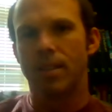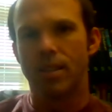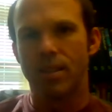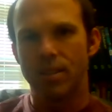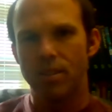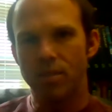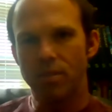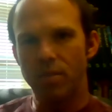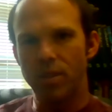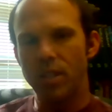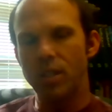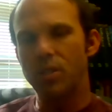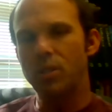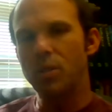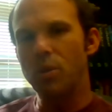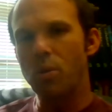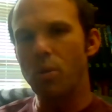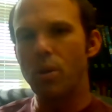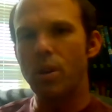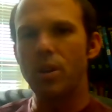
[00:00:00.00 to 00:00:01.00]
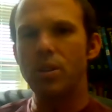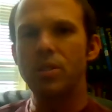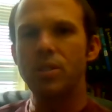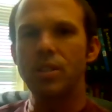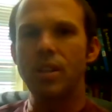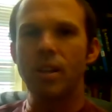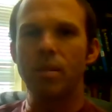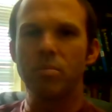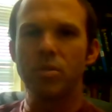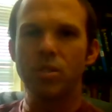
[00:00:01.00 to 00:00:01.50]
So for this course,
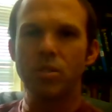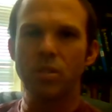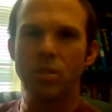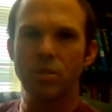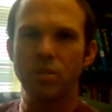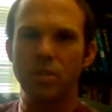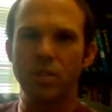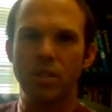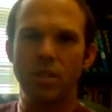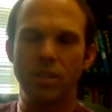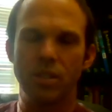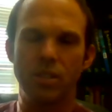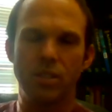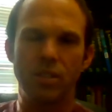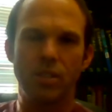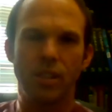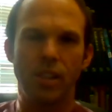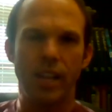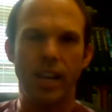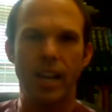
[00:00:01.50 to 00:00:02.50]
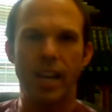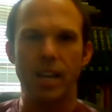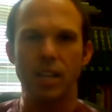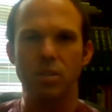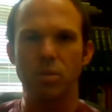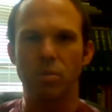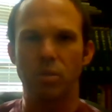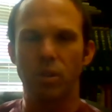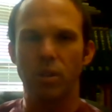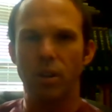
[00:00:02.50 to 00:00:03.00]
students in this
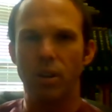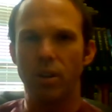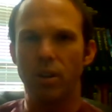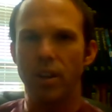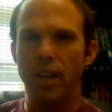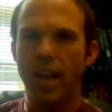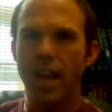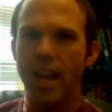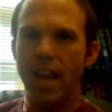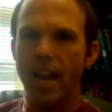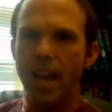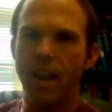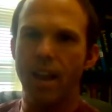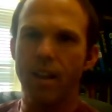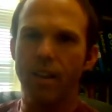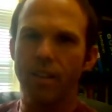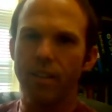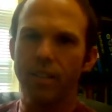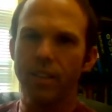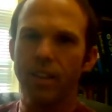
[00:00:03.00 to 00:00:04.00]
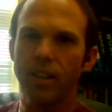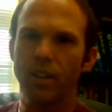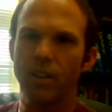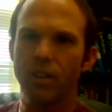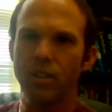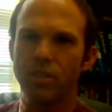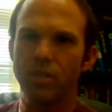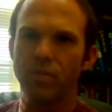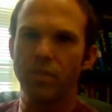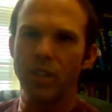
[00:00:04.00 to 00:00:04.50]
class will learn how the
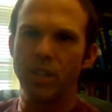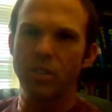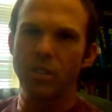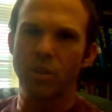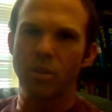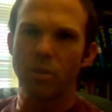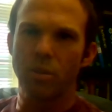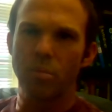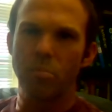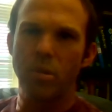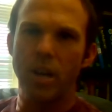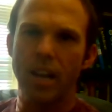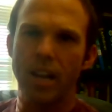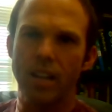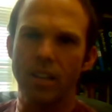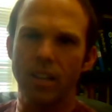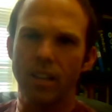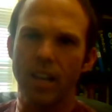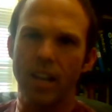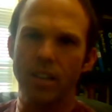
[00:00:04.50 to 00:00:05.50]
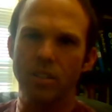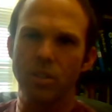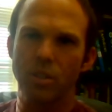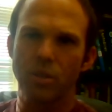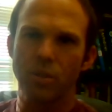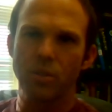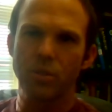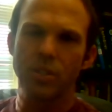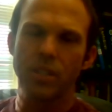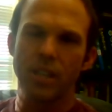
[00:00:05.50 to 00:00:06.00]
Earth's physical and
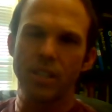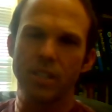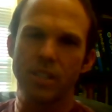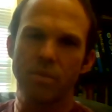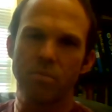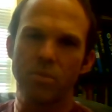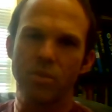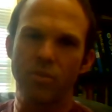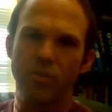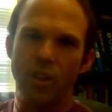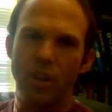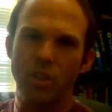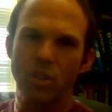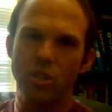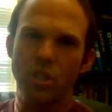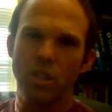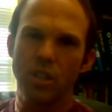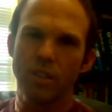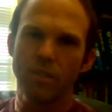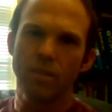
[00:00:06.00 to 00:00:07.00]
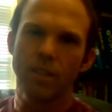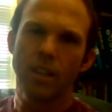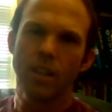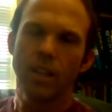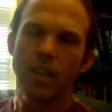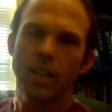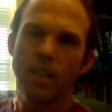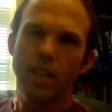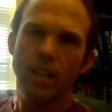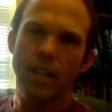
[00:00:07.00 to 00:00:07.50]
biological systems function
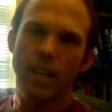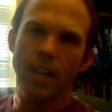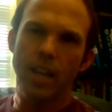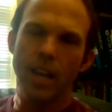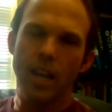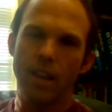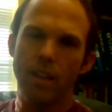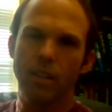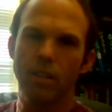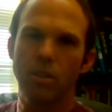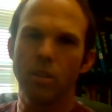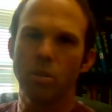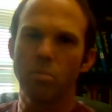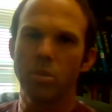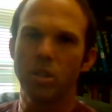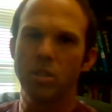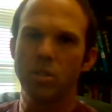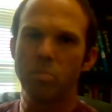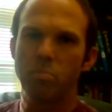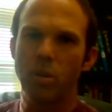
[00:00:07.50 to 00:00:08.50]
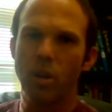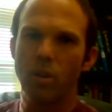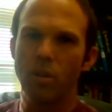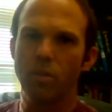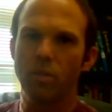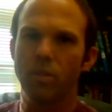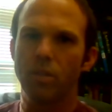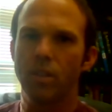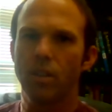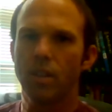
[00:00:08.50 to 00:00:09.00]
and how humans
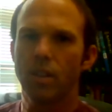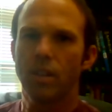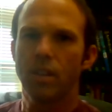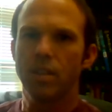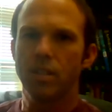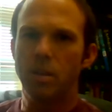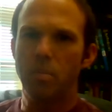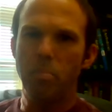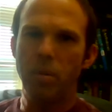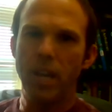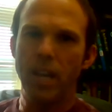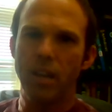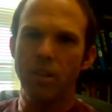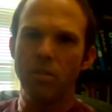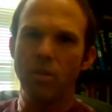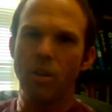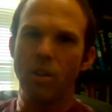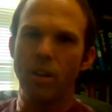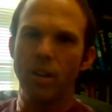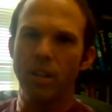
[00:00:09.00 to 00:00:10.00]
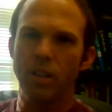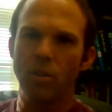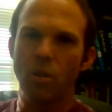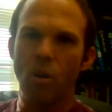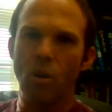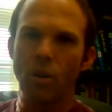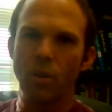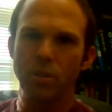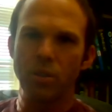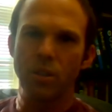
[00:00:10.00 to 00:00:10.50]
both depend on and
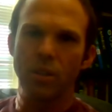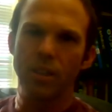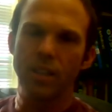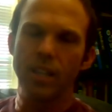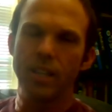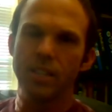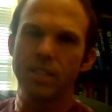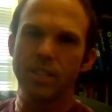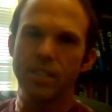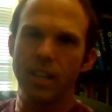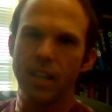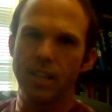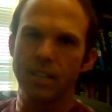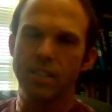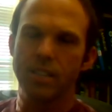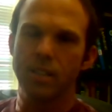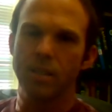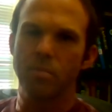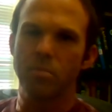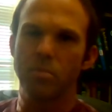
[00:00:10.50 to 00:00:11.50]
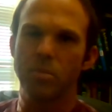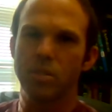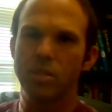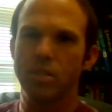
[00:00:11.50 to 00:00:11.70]
alter these systems.